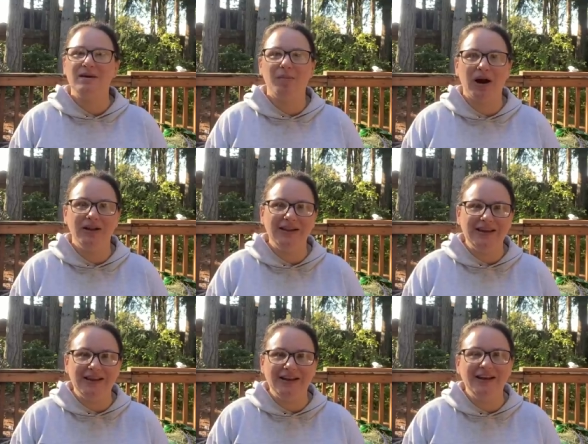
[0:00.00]

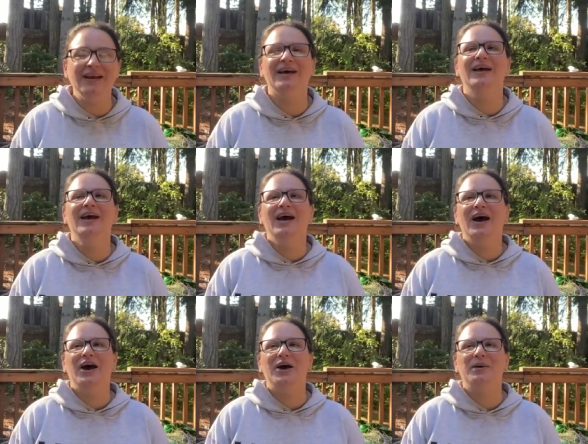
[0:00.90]
Marlene.
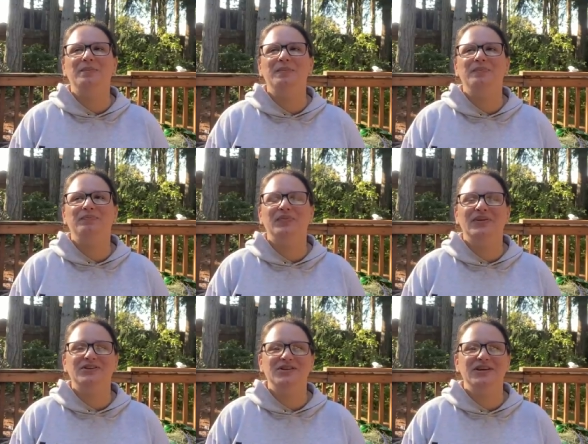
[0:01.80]
Um,
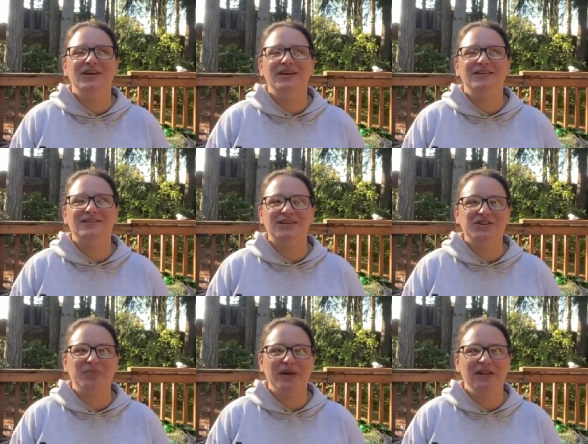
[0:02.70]
she is
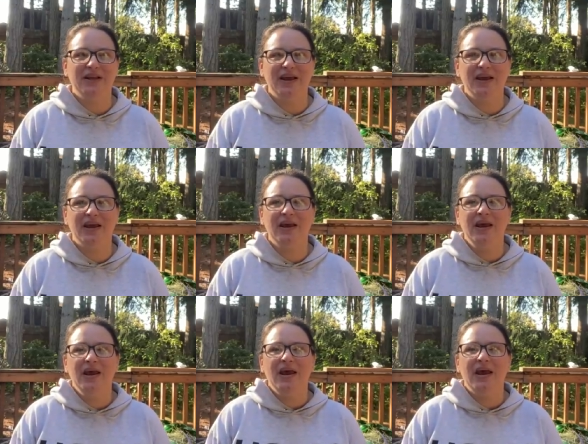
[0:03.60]
Stitching by the Lake
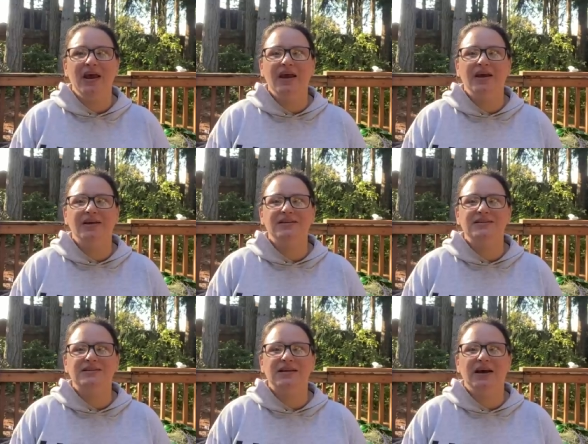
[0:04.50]

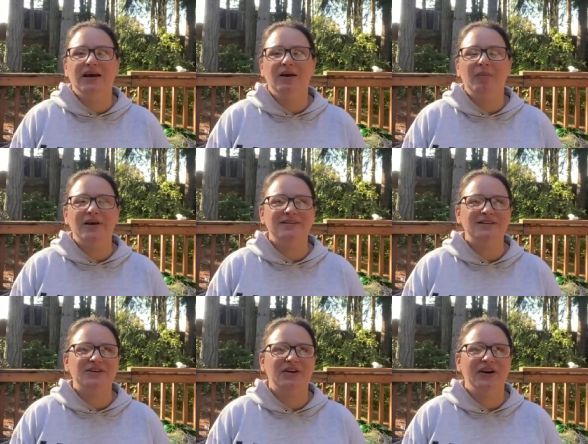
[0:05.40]
and um, I
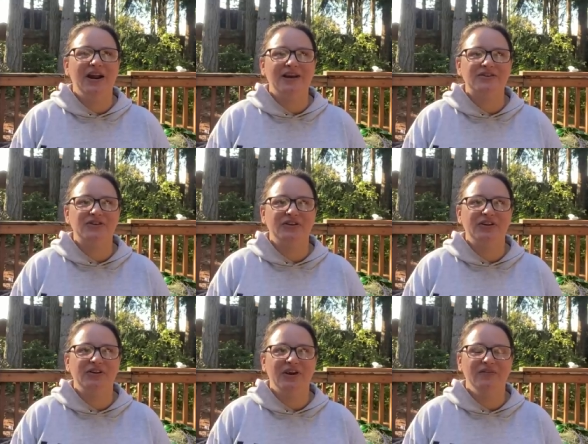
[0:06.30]
sent her an extra
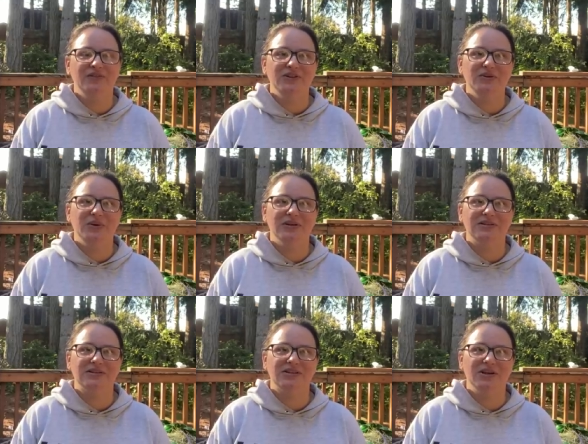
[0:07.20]
little gift too
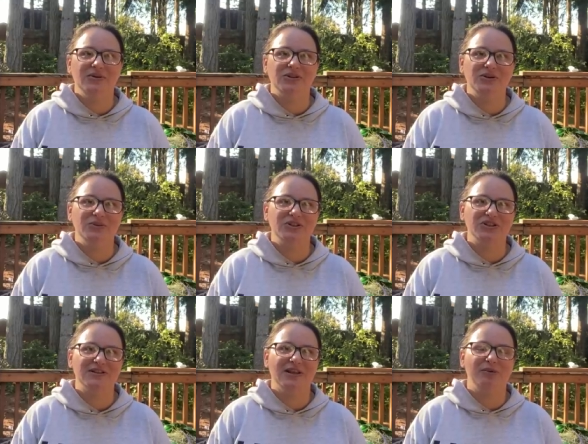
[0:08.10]
because she was
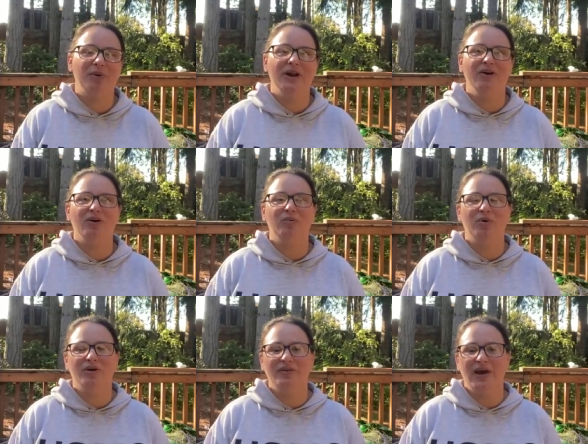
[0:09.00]
just celebrating her
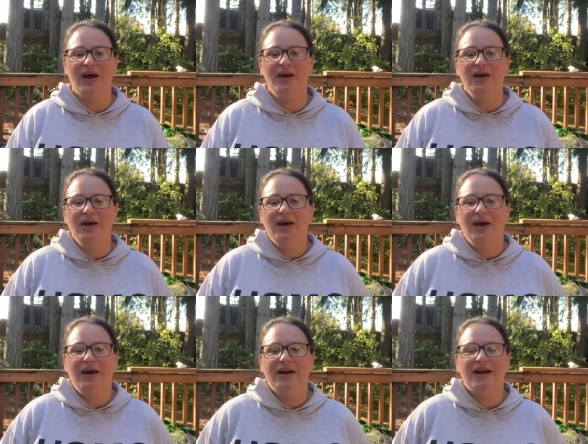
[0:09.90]
birthday
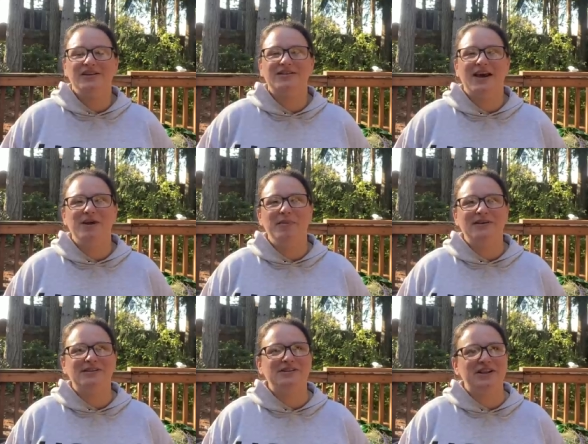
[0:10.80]
and I just got a
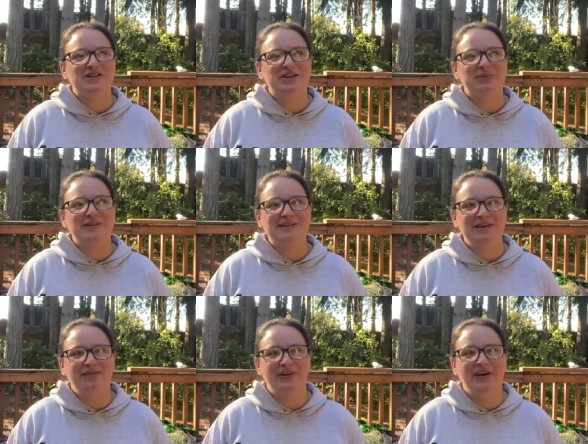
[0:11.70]
message that she
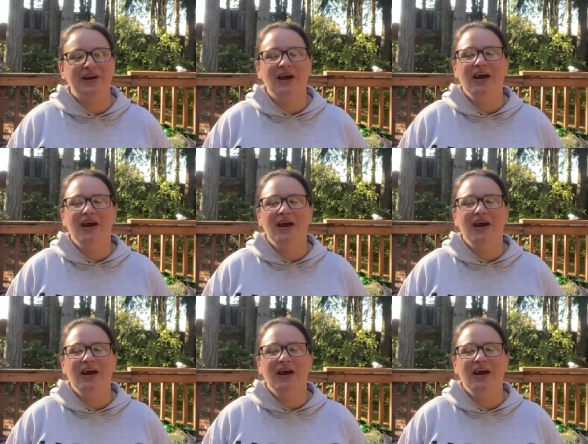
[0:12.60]
received it.